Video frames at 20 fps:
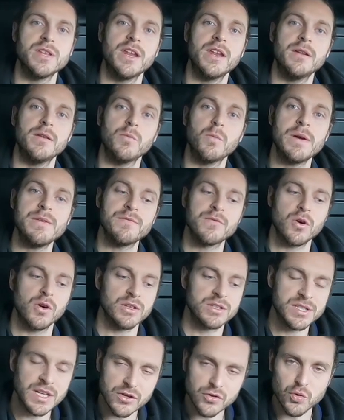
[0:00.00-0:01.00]
and we've
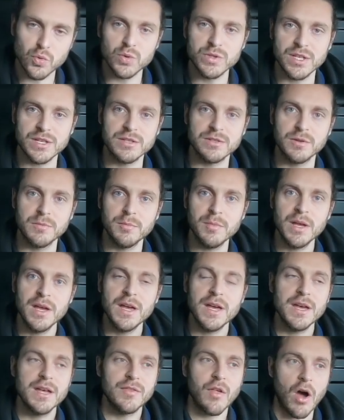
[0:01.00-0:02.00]
got a central system
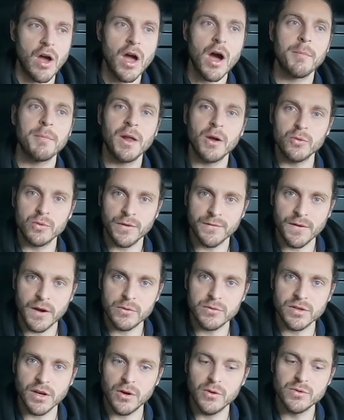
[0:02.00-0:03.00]
that I upload the
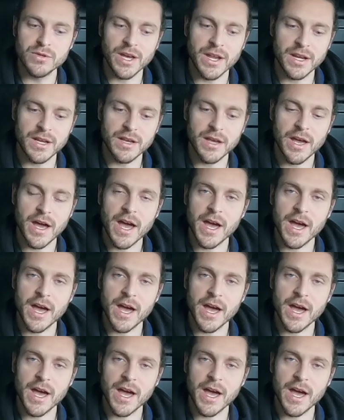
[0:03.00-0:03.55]
photos, and